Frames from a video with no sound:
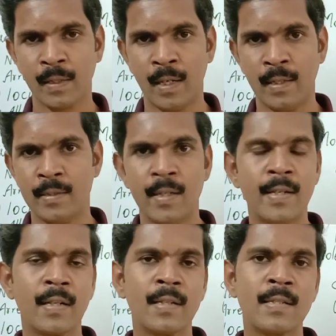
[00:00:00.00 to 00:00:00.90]
And the
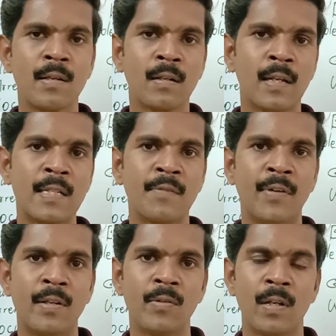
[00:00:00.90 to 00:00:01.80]
genetic diseases are
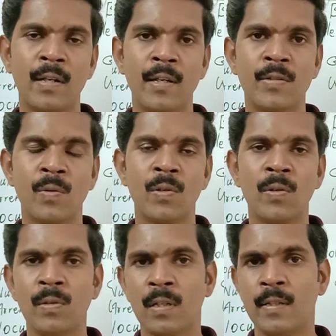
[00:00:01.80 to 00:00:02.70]
classified into, already told
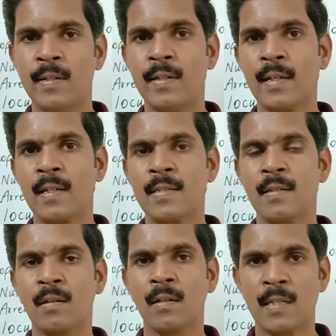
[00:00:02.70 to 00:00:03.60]
you, the genetic diseases
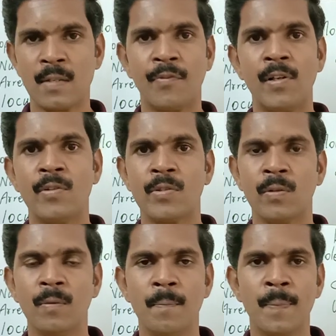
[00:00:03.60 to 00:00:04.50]
are classified
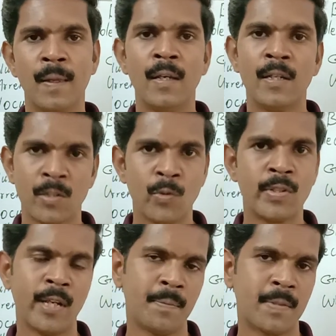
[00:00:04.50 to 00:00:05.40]
into two
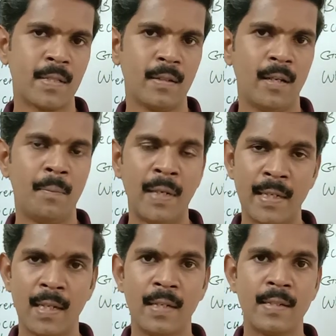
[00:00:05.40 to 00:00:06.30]
types,
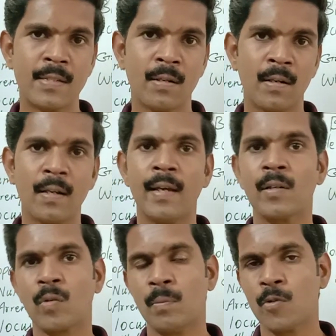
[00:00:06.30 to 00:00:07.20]
Mendelian disorder
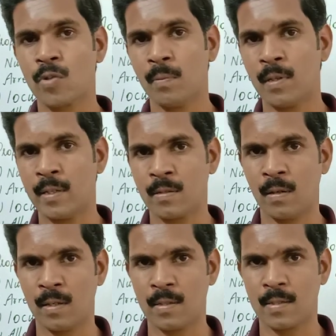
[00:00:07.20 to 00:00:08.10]
and chromosomal
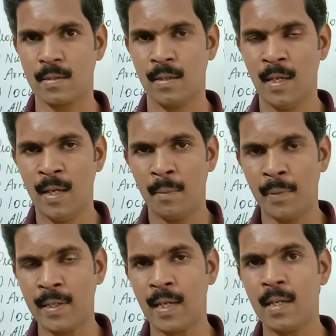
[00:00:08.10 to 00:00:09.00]
disorders.
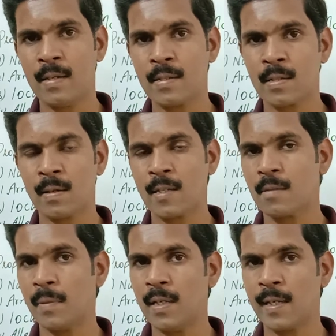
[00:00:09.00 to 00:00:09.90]
Mendelian disorders,
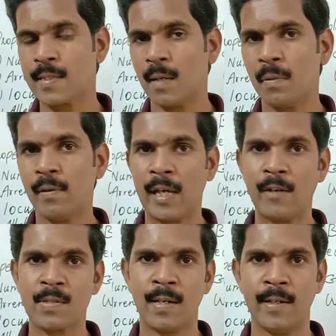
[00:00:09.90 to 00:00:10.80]
many examples we have
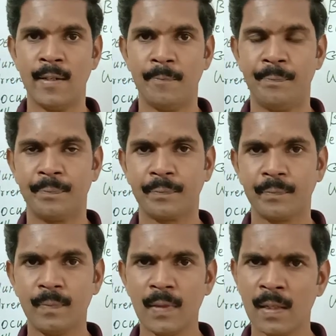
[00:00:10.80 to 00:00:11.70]
studied.
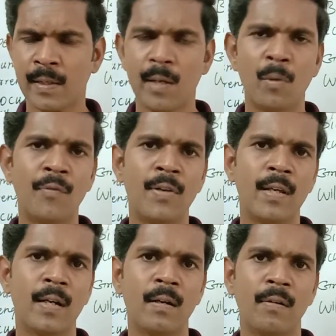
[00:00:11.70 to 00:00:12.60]

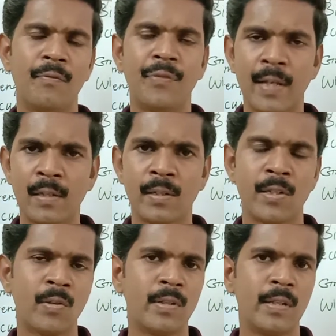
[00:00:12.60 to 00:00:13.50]
Hemophilia,
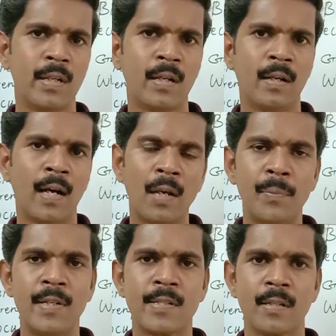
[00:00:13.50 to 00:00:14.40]
phenylketonuria,
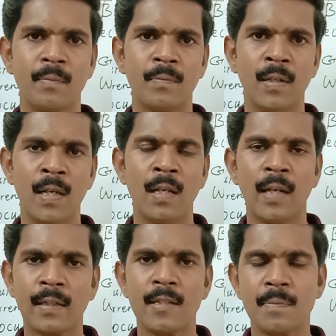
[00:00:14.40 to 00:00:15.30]
albinism,
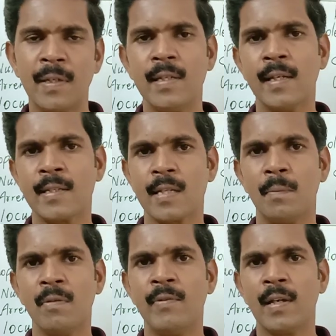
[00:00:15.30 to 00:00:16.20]
like this many
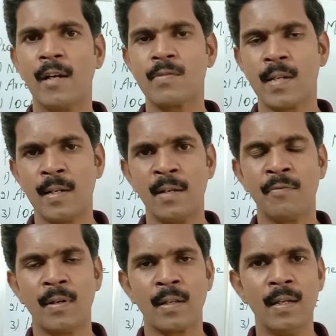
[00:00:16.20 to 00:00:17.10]
examples we have studied
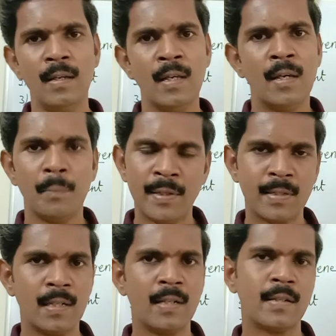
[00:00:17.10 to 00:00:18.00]
for the
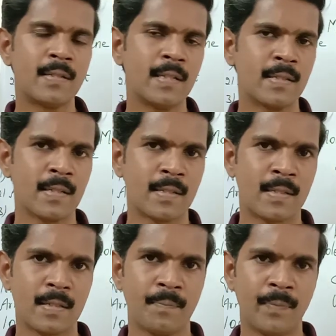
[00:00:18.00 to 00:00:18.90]
Mendelian
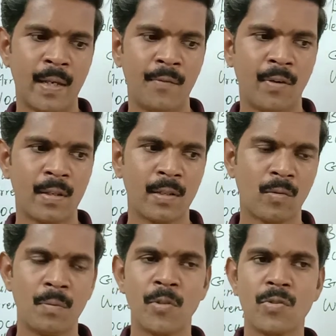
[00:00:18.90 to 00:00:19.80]
diseases. And for the
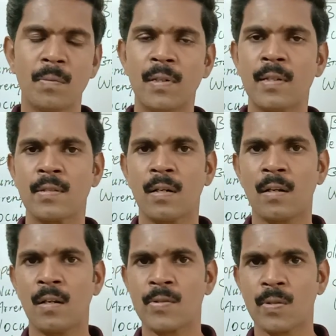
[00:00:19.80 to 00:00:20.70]
chromosomal disorder
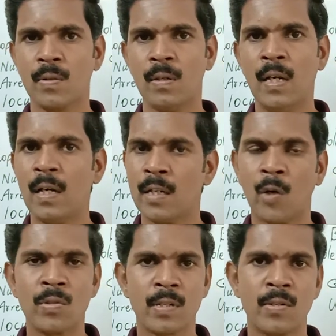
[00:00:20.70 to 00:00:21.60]
also,
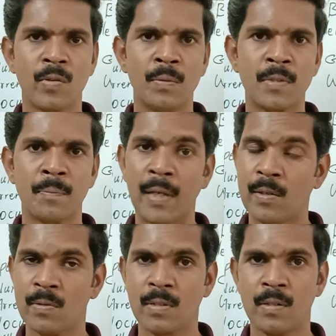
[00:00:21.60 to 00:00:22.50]
Down syndromes,
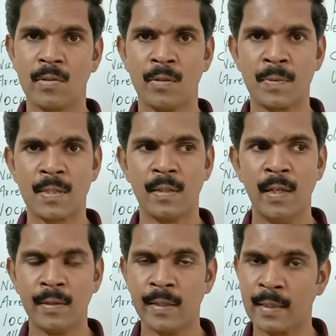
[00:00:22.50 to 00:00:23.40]
Patou syndromes,
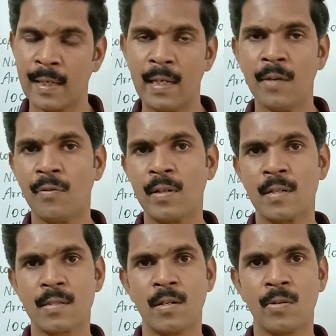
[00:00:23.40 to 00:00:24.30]
then Klinefelter
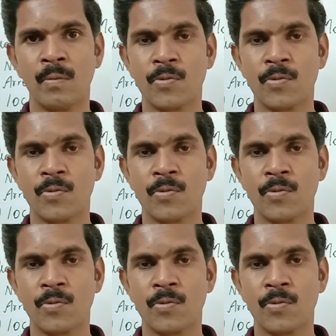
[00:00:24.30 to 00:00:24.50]
syndrome.